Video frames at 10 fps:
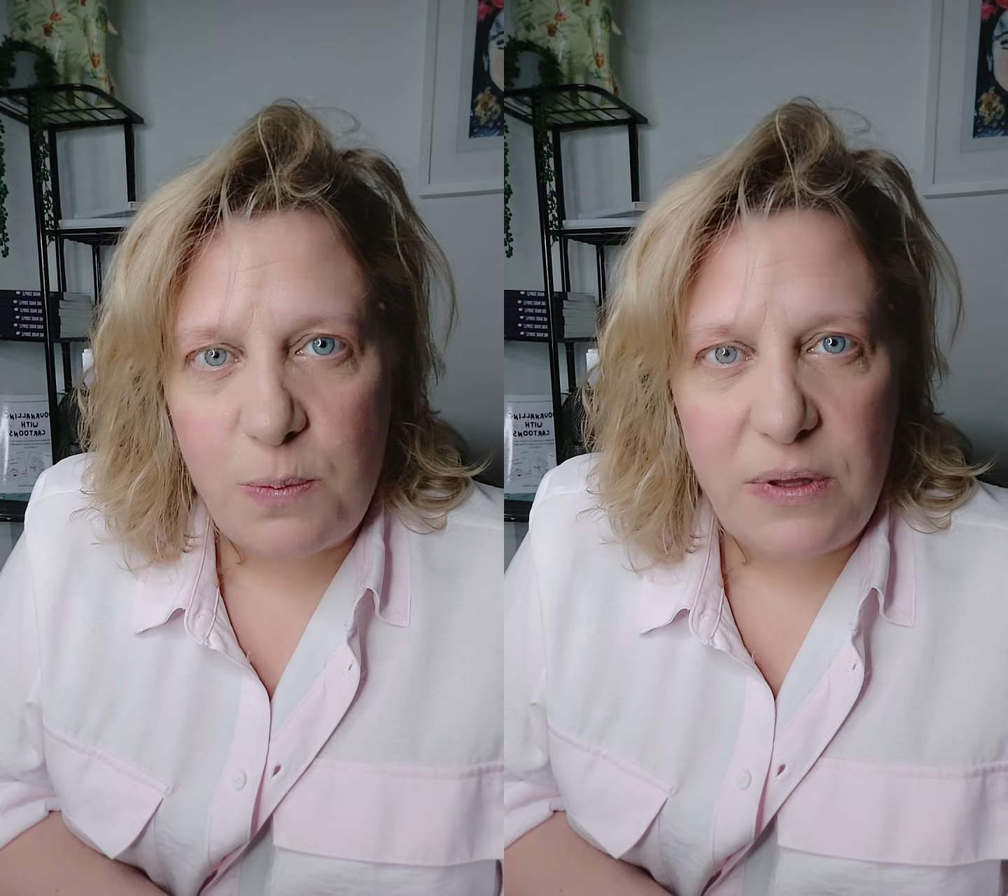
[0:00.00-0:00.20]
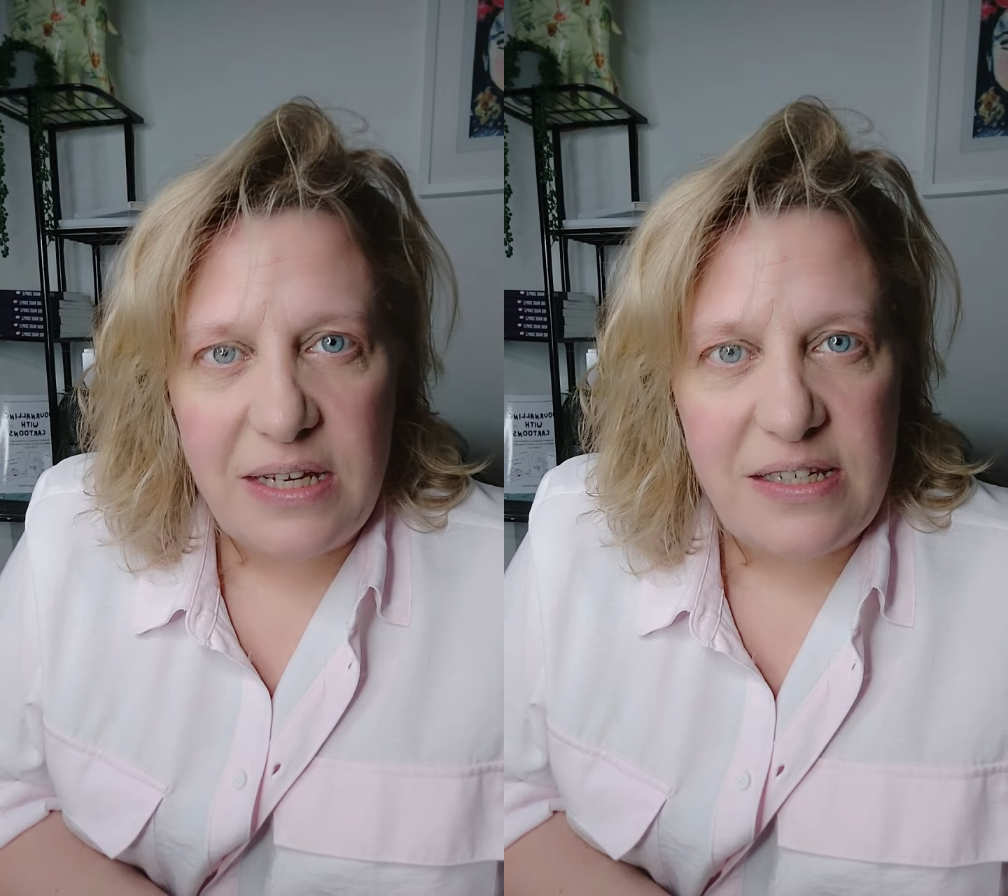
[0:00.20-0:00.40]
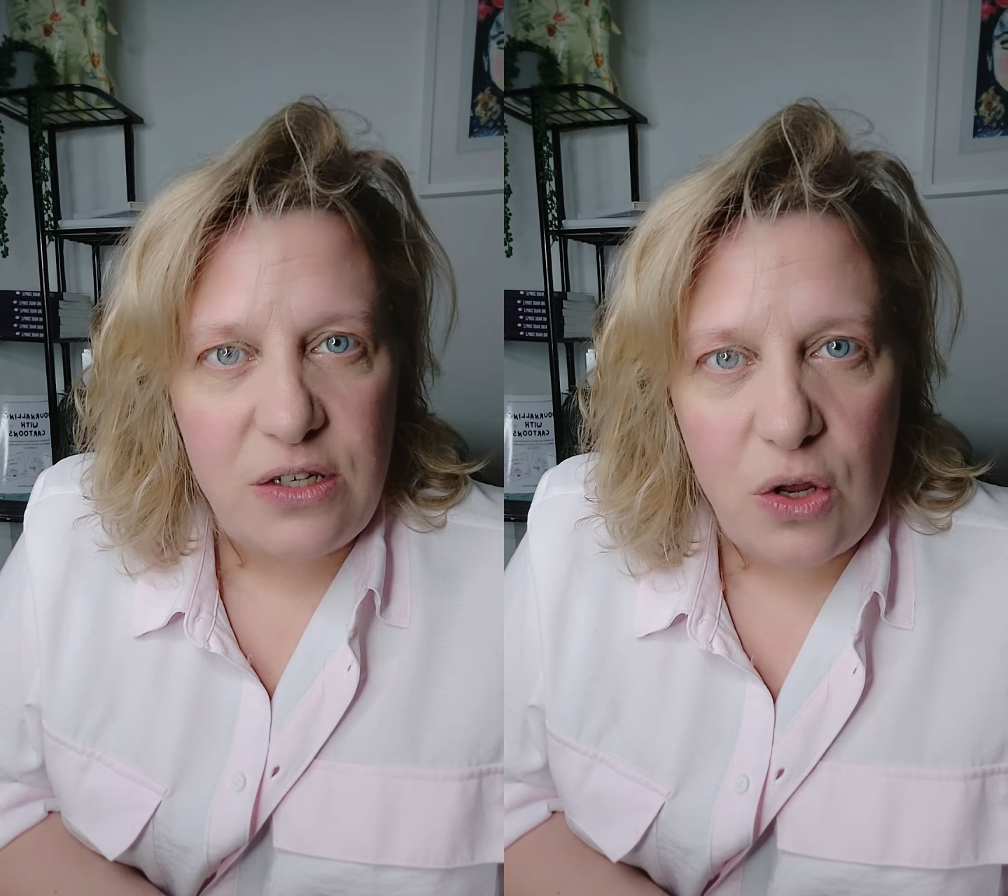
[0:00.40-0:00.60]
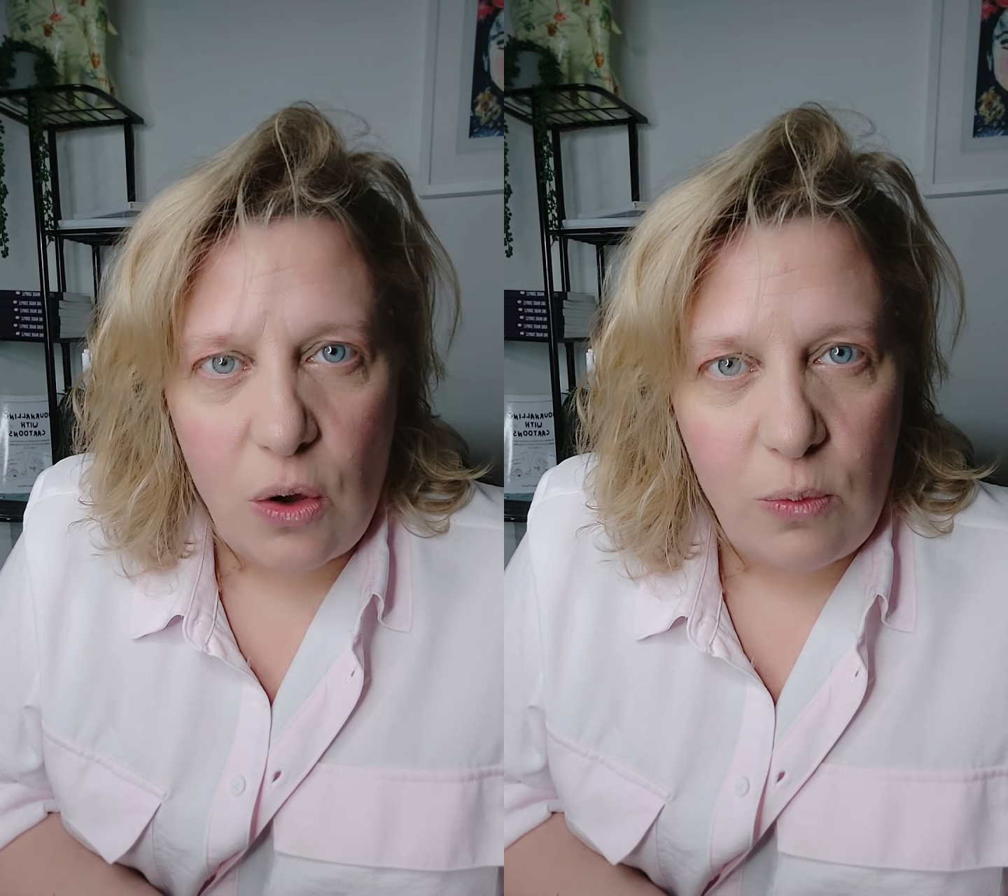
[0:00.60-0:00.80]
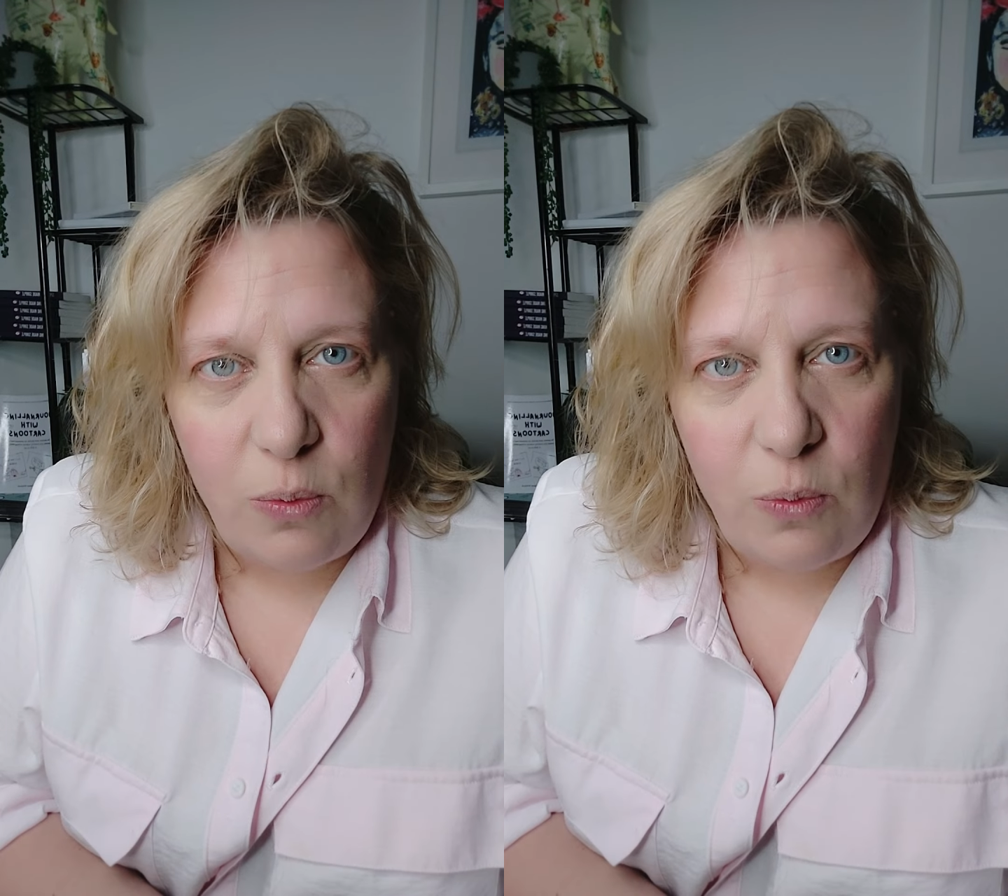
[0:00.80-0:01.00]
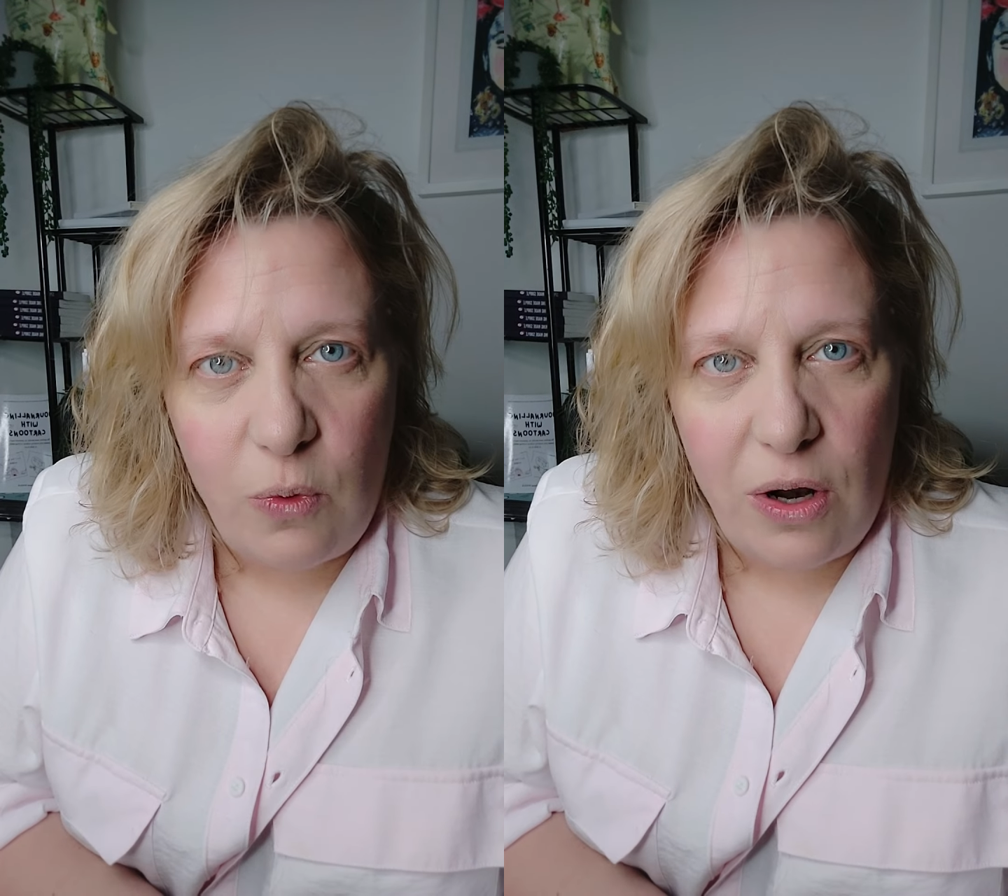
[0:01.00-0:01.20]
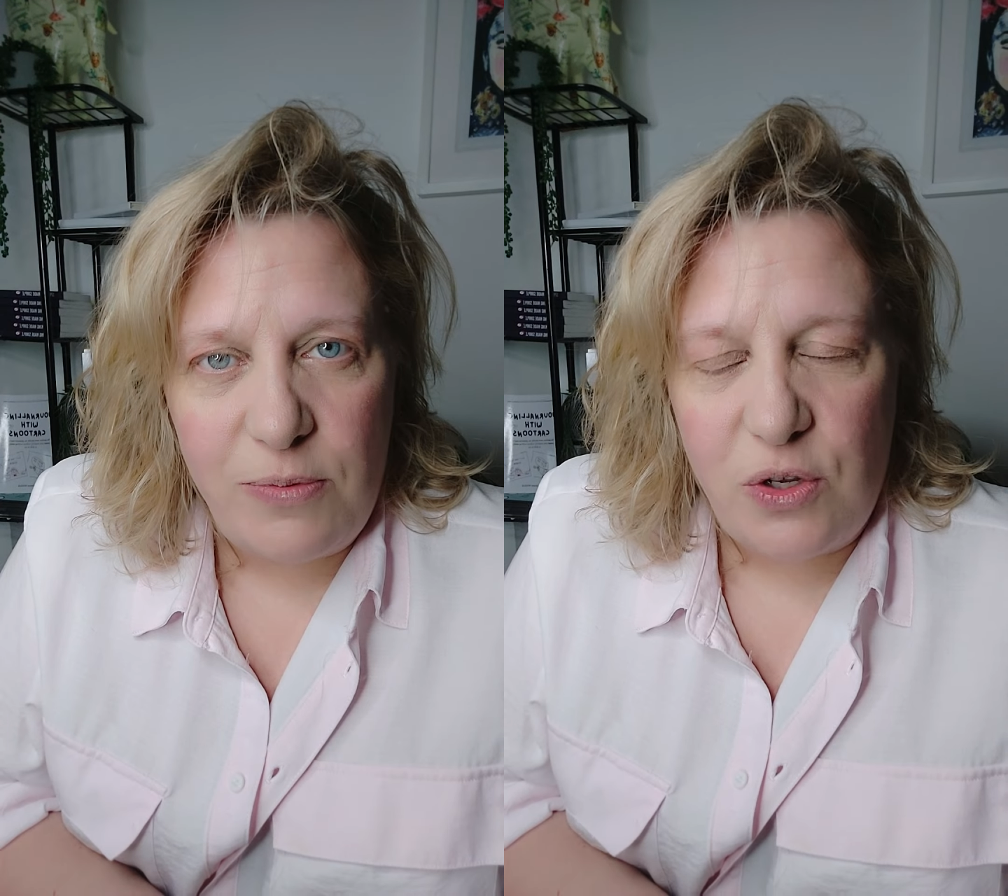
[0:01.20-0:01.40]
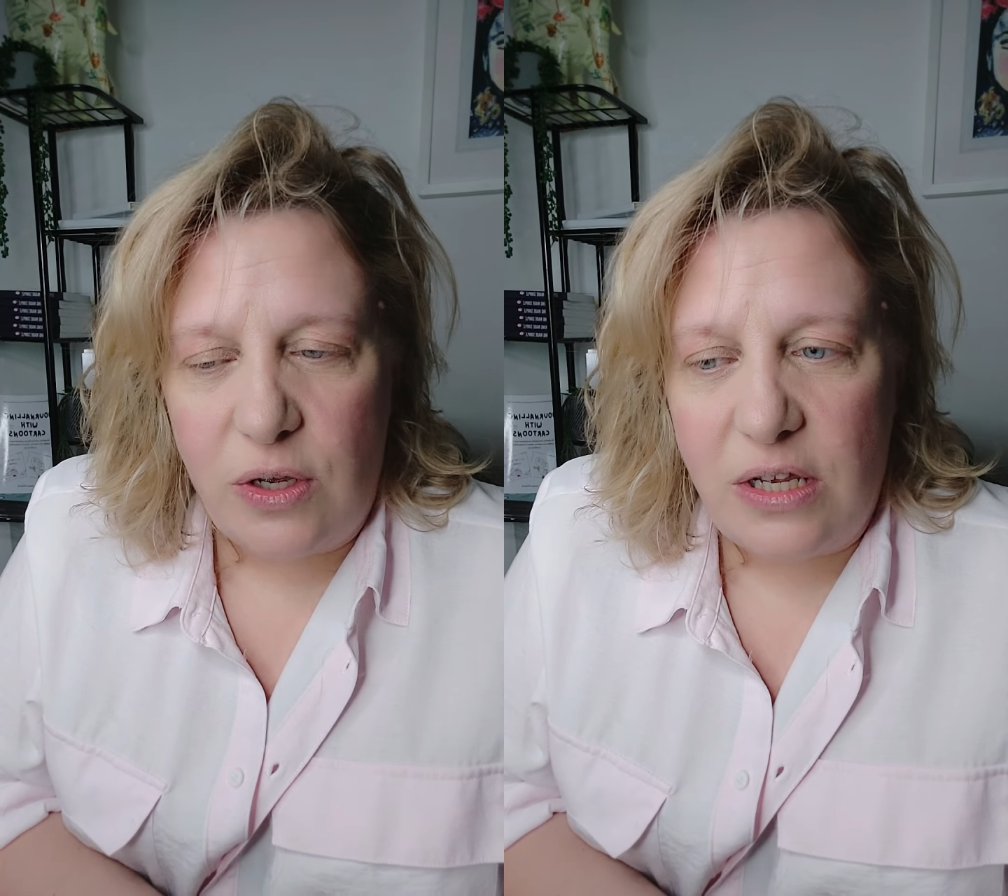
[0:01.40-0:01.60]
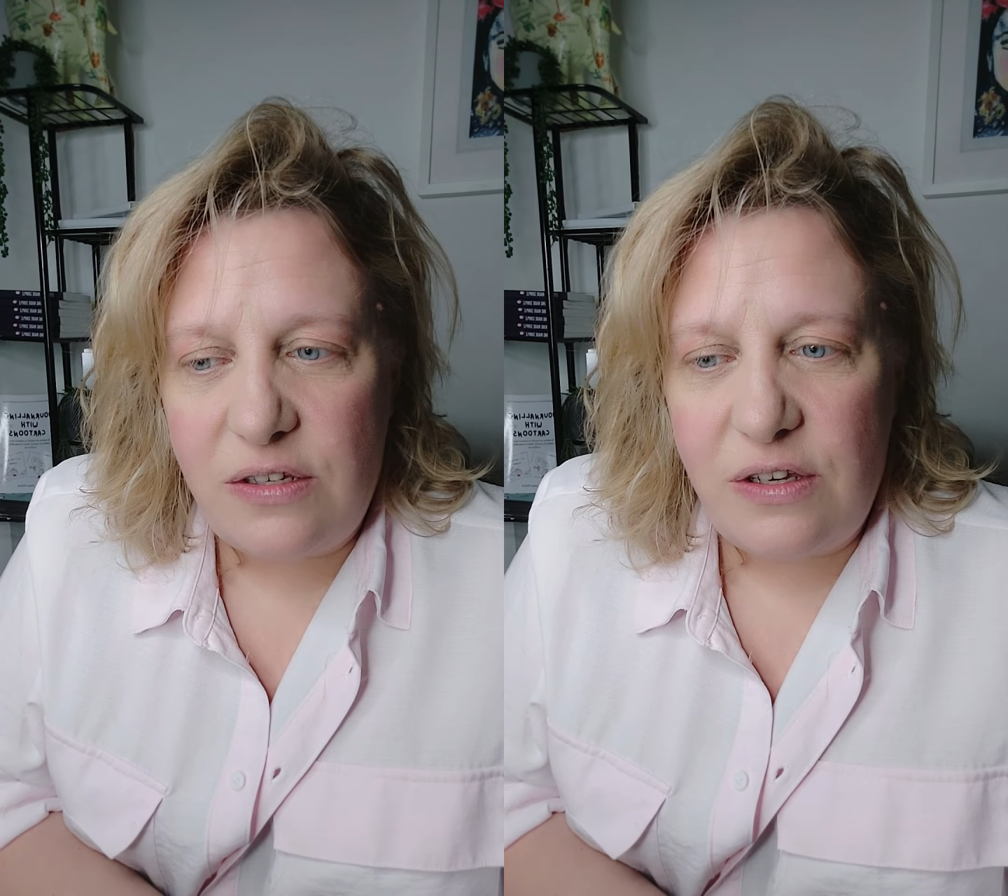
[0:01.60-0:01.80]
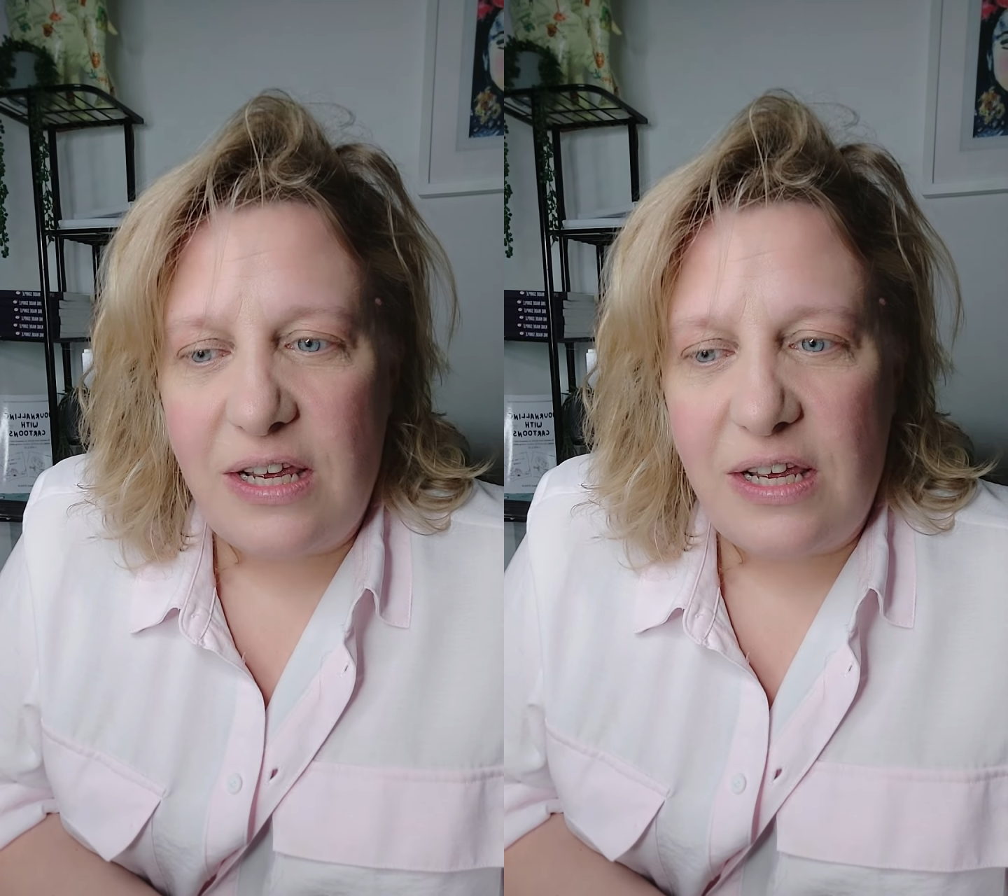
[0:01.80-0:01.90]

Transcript: but that's not what I'm doing.